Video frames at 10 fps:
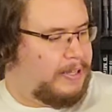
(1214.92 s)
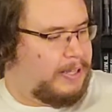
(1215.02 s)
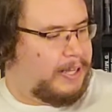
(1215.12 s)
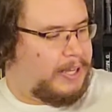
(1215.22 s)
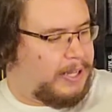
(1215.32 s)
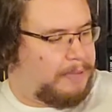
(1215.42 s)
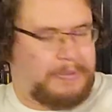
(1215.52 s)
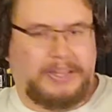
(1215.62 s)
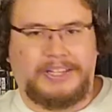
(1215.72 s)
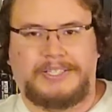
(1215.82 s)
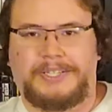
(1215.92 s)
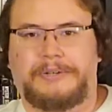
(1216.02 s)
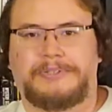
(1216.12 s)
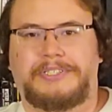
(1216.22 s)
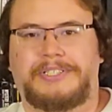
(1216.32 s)
uh, because he
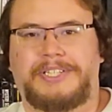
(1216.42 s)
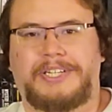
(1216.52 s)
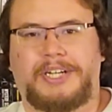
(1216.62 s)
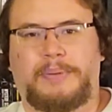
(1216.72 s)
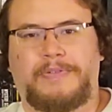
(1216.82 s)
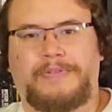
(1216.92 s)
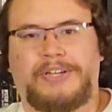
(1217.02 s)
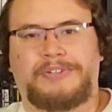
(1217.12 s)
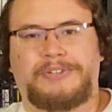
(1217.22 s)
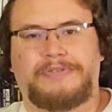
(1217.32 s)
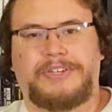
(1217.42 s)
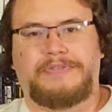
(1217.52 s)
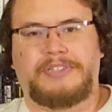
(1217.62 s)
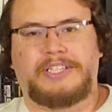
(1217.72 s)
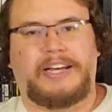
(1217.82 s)
goes to see a double feature of
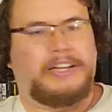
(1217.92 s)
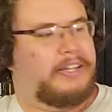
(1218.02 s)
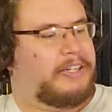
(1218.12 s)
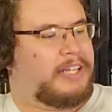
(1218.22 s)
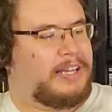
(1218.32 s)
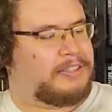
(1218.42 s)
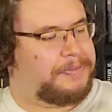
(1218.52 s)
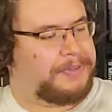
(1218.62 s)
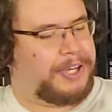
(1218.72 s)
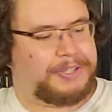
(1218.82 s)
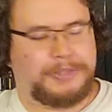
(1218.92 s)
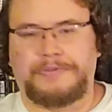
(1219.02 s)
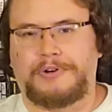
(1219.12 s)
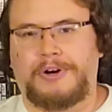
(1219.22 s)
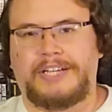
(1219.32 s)
Evil Dead and Last Temptation
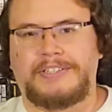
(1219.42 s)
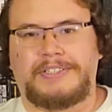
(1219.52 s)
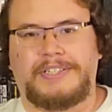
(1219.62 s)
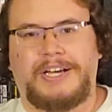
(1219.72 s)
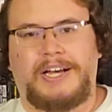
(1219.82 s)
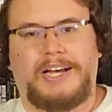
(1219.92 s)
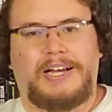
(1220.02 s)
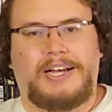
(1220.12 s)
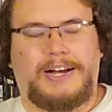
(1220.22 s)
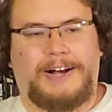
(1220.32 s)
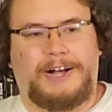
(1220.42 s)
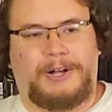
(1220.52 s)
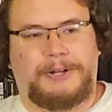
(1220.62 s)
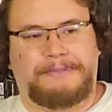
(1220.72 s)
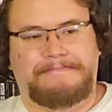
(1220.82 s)
of Christ.
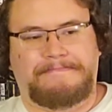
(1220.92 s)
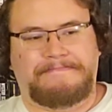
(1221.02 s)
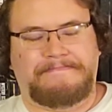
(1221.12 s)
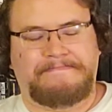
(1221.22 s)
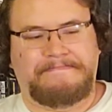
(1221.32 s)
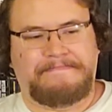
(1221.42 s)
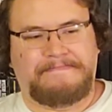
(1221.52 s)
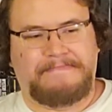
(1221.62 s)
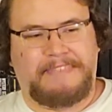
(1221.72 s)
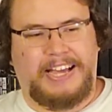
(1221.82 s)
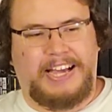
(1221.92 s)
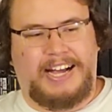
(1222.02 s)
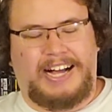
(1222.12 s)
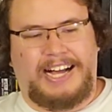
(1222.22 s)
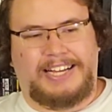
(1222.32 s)
Um,
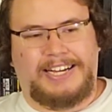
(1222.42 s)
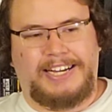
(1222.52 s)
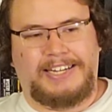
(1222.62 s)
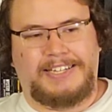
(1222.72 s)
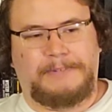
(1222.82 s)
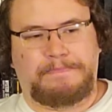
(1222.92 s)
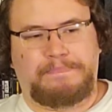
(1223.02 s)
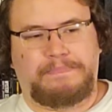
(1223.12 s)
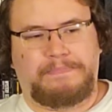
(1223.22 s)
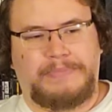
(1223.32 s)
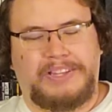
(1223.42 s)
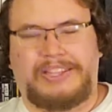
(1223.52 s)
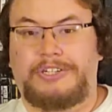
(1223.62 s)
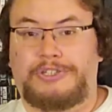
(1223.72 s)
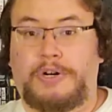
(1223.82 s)
I kind of
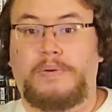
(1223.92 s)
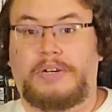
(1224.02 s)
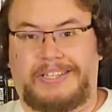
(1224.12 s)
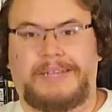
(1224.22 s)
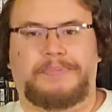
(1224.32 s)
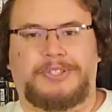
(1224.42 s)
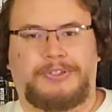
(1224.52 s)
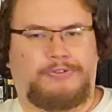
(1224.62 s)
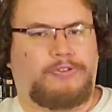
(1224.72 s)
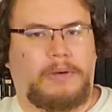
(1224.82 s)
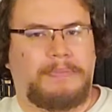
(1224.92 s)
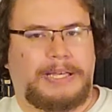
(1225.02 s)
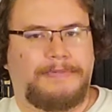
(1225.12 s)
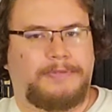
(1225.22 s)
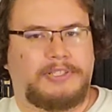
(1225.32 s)
they show clips from
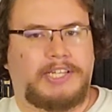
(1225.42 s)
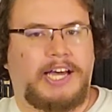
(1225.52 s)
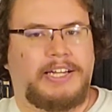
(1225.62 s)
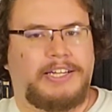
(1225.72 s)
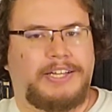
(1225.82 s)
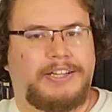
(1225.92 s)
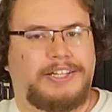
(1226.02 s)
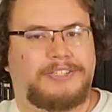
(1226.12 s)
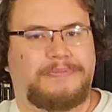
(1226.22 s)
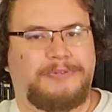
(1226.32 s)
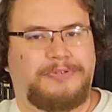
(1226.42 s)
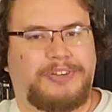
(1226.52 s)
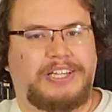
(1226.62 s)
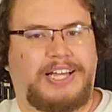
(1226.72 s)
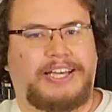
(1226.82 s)
Evil Dead in this
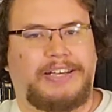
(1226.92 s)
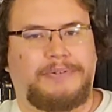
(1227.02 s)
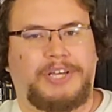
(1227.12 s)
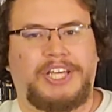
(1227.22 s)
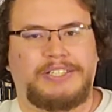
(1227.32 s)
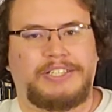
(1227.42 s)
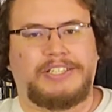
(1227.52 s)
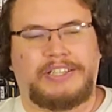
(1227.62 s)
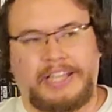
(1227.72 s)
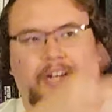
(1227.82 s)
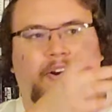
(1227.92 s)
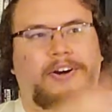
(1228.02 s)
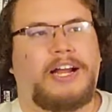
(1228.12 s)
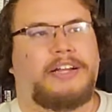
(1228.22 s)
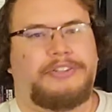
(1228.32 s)
movie. Like he's in the
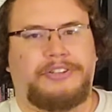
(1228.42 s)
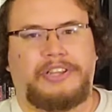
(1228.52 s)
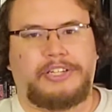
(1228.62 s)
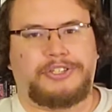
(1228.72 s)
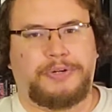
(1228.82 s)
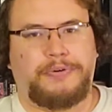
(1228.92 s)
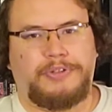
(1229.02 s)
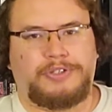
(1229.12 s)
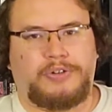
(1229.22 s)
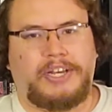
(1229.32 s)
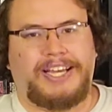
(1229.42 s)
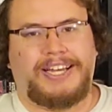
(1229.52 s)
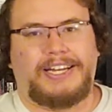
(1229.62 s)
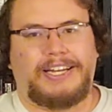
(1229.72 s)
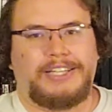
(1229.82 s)
theater and they show the
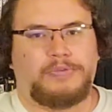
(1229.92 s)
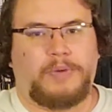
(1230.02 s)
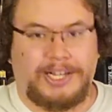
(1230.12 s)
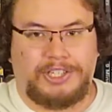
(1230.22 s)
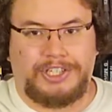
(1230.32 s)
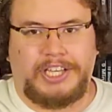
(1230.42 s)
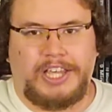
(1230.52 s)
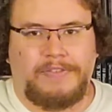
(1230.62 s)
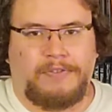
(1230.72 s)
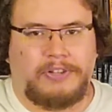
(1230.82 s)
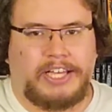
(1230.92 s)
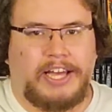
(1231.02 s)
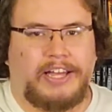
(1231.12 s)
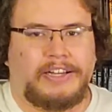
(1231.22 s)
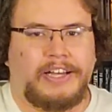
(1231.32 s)
screen and he's watching Evil
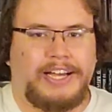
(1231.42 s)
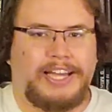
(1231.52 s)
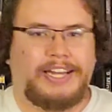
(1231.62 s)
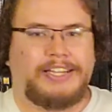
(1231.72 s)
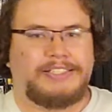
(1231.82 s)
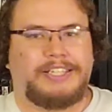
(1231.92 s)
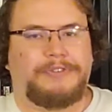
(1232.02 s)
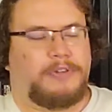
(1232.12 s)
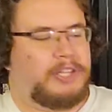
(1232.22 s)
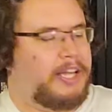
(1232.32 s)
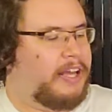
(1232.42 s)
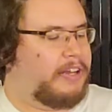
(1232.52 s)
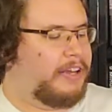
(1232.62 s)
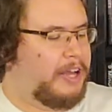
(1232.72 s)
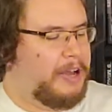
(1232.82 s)
Dead. It is Evil
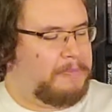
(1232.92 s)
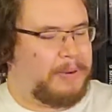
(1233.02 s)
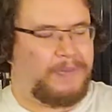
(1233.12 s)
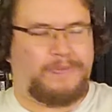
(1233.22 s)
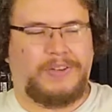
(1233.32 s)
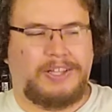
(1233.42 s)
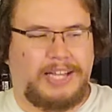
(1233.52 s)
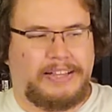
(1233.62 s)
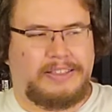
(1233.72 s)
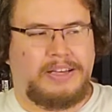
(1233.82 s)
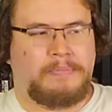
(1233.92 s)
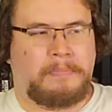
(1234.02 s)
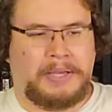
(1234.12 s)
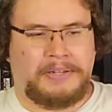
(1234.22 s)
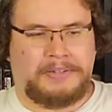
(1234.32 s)
Dead. But I feel like they
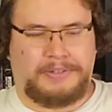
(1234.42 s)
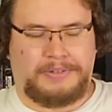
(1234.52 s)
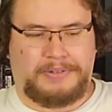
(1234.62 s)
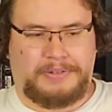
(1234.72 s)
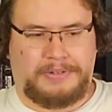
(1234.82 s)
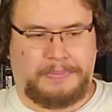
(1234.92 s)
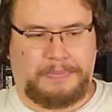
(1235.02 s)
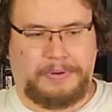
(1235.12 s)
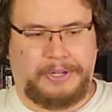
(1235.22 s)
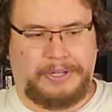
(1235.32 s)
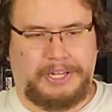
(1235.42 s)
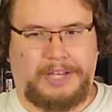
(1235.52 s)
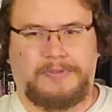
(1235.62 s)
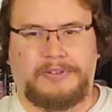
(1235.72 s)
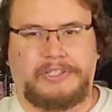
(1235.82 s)
meant to put
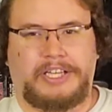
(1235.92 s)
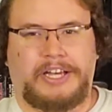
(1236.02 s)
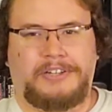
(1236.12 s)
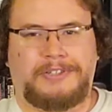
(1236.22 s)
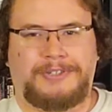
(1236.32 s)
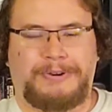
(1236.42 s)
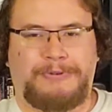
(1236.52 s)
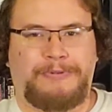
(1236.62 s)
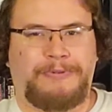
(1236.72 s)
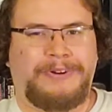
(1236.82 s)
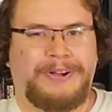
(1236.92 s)
Evil Dead 2